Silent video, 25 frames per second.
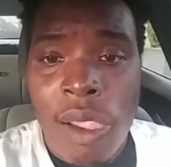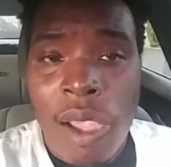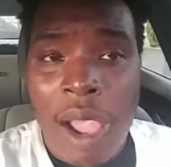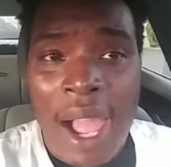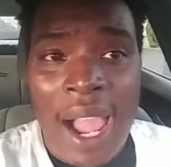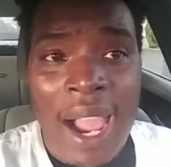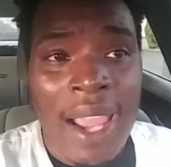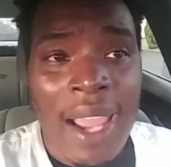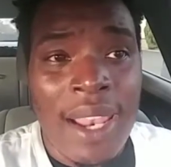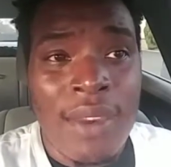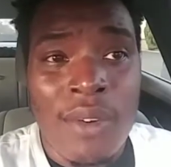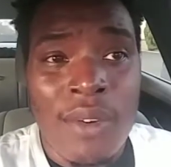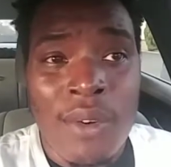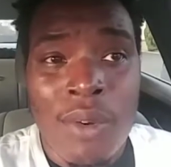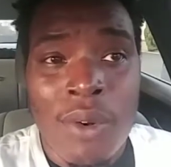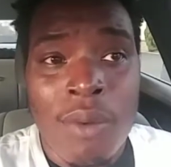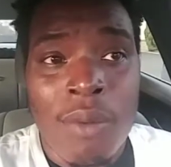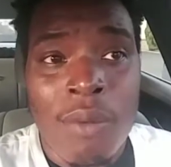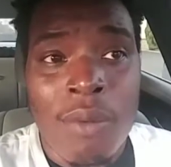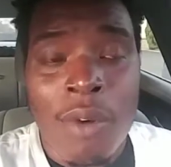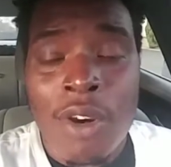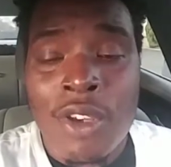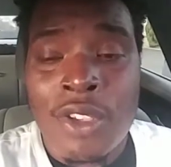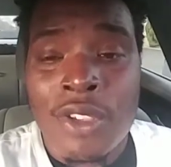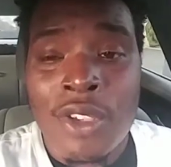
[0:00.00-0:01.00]
I didn't know the
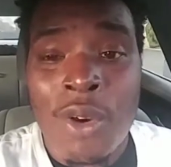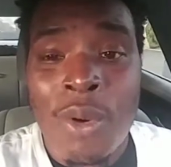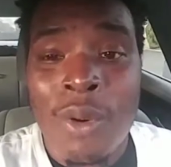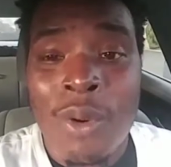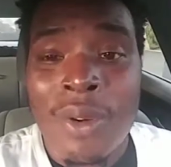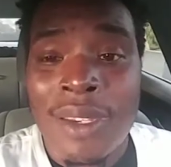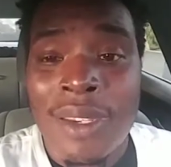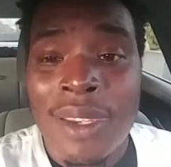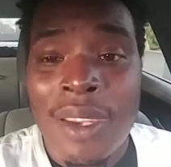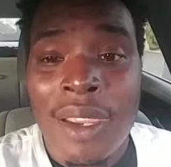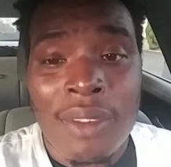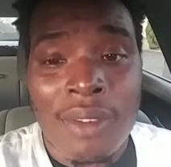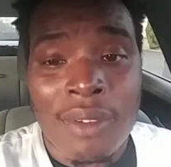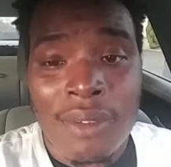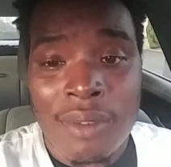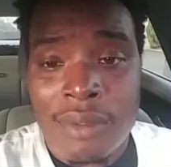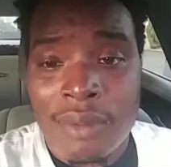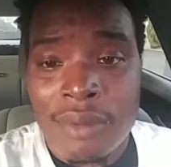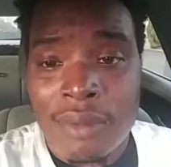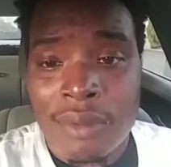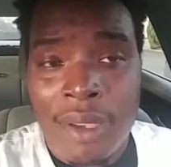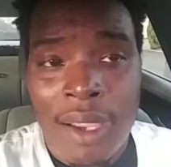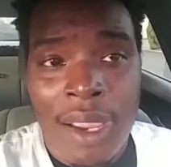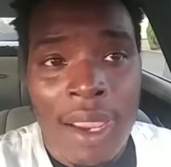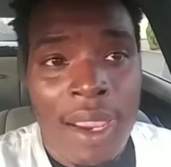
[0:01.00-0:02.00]
words go together.
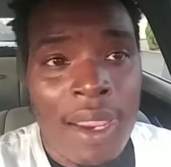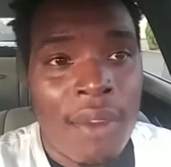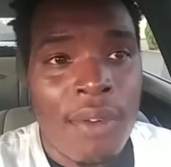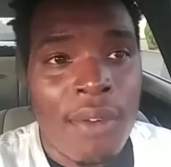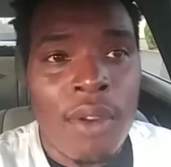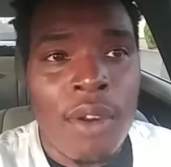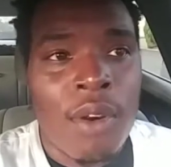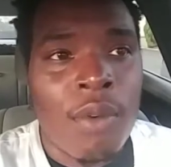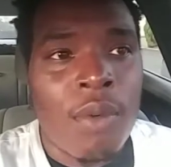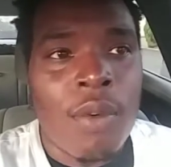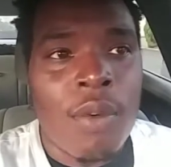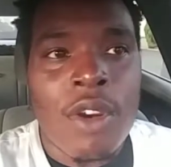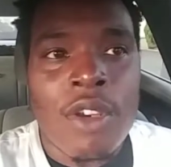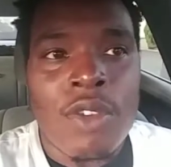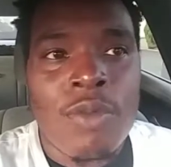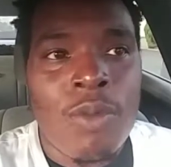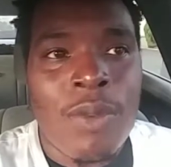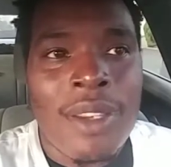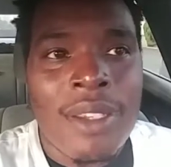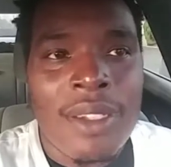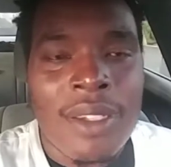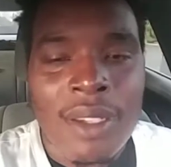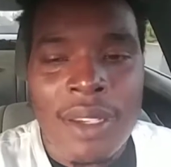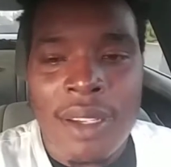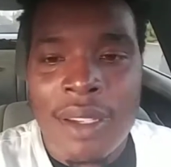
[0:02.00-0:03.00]
I didn't know the words
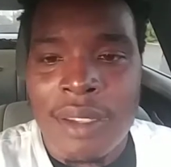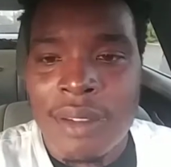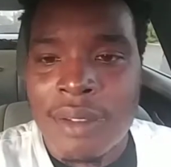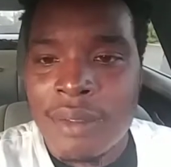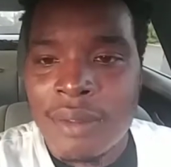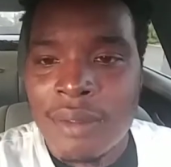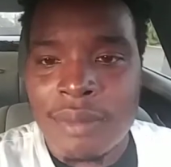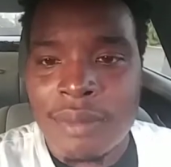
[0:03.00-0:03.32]
went together.